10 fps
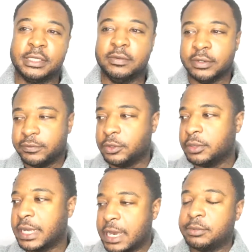even if you
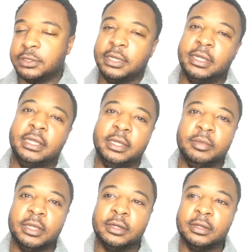capture that
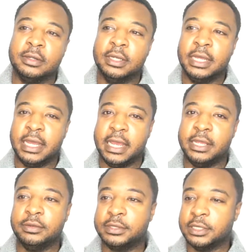email
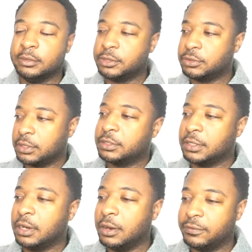and you send them straight to
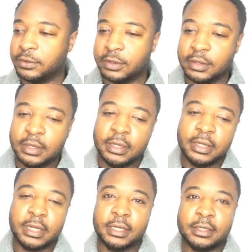the offer,
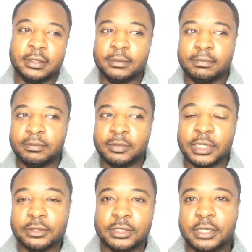like,
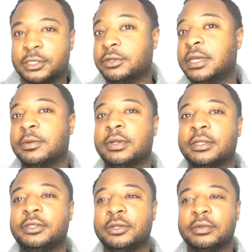things are changing. You can't
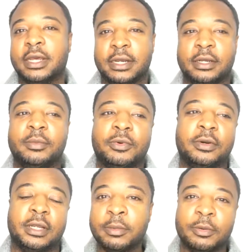really do that
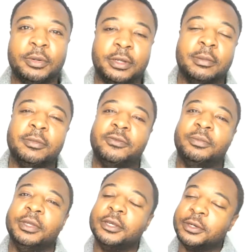anymore. People are becoming
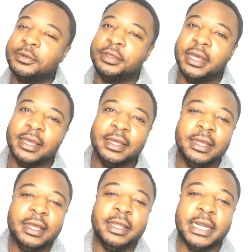familiar with that.
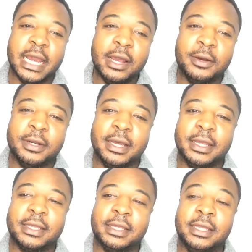And now,
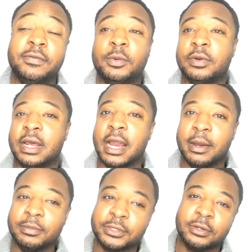like, even when
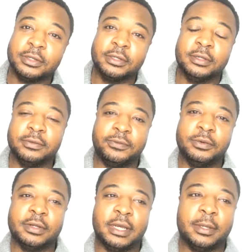I'm searching
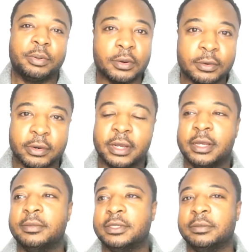for like
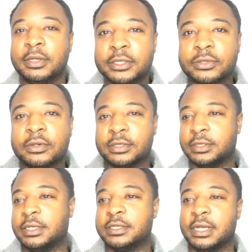programs and mentors
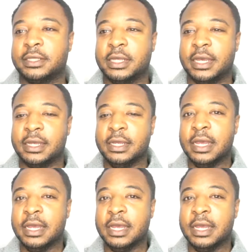and things like that,